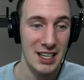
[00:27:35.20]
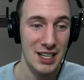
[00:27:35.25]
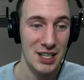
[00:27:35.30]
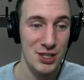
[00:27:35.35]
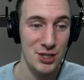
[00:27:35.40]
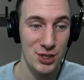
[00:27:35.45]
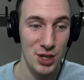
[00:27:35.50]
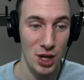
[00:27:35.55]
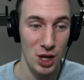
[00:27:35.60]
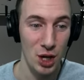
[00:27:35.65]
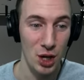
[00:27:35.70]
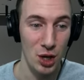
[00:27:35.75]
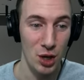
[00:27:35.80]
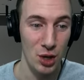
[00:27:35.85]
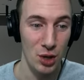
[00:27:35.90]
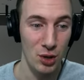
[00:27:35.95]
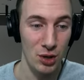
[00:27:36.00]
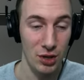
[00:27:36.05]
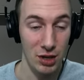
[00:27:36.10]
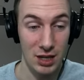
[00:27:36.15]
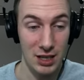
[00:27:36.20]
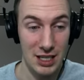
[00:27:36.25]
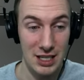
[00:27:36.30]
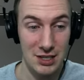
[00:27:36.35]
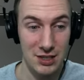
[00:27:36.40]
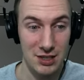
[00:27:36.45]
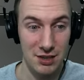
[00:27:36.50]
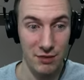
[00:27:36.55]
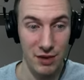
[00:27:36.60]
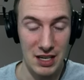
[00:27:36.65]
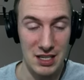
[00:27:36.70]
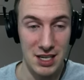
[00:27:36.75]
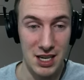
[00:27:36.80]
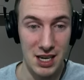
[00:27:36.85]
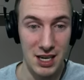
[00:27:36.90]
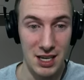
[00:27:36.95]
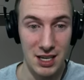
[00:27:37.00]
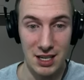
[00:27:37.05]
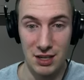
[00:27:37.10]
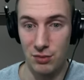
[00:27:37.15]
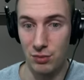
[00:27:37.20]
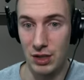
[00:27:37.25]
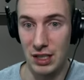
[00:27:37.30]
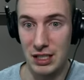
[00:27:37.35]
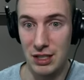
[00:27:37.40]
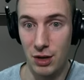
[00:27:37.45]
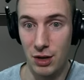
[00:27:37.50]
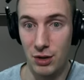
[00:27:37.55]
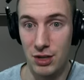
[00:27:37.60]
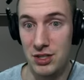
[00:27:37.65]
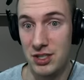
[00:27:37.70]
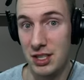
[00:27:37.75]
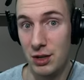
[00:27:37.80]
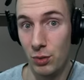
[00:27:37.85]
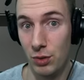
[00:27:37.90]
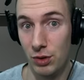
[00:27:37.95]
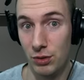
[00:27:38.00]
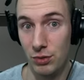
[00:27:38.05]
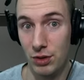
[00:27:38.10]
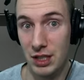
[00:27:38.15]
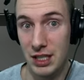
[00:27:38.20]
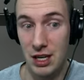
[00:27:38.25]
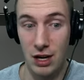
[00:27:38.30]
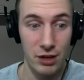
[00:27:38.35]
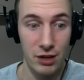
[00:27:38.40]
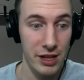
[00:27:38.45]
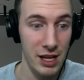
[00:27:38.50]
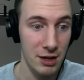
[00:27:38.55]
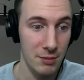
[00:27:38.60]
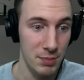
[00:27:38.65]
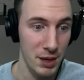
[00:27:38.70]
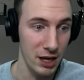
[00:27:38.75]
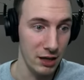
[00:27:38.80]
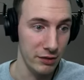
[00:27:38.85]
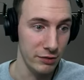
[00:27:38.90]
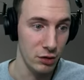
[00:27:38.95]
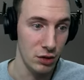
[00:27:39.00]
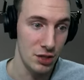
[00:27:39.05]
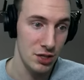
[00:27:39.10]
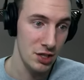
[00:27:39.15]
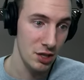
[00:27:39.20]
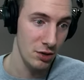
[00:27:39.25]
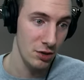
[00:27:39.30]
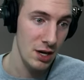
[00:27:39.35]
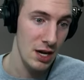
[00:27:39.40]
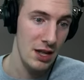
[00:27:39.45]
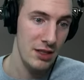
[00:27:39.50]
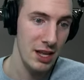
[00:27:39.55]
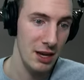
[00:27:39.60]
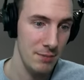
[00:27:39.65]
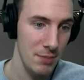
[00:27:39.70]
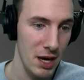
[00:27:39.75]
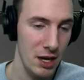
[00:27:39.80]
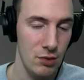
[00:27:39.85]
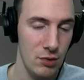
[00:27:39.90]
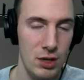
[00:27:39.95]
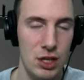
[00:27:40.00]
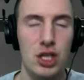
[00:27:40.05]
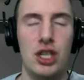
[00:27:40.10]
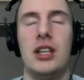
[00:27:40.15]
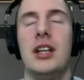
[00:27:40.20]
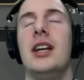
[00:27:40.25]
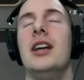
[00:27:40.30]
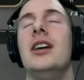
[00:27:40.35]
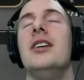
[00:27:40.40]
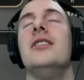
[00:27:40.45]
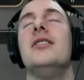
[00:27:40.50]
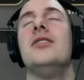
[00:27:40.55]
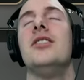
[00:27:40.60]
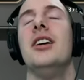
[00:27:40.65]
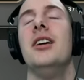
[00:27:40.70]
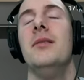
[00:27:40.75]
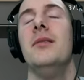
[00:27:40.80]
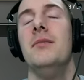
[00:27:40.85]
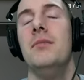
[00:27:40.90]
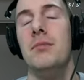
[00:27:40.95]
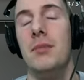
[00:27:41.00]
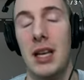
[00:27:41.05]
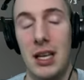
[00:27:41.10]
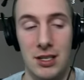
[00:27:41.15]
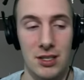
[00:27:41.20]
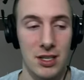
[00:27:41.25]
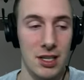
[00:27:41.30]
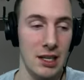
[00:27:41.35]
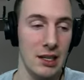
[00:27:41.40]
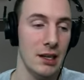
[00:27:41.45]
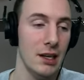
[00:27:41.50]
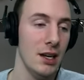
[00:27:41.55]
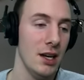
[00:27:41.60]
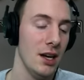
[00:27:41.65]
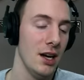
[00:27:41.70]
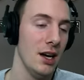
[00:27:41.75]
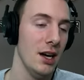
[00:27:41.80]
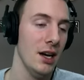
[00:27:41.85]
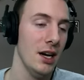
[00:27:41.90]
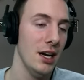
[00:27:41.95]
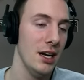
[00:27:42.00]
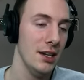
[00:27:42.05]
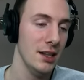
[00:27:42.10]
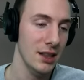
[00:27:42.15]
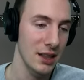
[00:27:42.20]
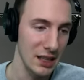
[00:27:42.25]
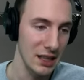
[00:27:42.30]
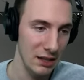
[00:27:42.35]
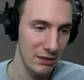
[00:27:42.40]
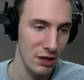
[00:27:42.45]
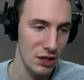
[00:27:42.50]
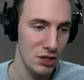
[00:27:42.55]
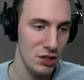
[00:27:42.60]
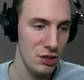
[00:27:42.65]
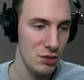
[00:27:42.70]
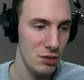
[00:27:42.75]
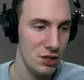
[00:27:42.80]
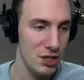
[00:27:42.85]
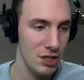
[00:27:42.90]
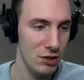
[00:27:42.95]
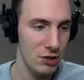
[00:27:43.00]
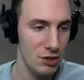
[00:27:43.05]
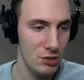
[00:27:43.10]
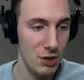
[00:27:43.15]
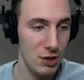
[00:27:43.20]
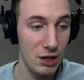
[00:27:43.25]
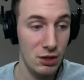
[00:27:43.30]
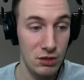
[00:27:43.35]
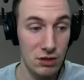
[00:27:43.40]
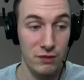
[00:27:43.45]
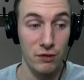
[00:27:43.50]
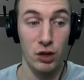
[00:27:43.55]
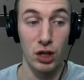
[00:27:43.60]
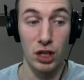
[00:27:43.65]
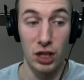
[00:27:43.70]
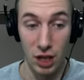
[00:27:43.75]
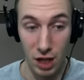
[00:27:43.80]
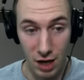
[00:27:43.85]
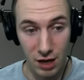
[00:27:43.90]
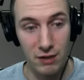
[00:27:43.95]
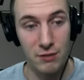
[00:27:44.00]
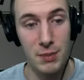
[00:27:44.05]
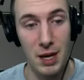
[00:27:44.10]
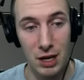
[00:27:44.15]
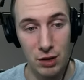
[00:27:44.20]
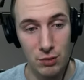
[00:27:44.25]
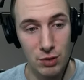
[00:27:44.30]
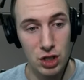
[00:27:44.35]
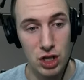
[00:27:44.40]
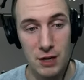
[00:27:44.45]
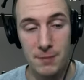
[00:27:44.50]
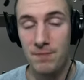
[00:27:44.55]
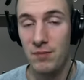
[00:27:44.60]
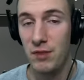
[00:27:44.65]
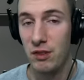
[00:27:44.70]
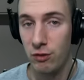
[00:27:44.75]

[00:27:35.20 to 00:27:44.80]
So, or at least if I did, I didn't really notice, and they weren't really all that impactful. So that mana regen is amazing. I love it. 2 Slayer's Reactors for a lot of mana regen.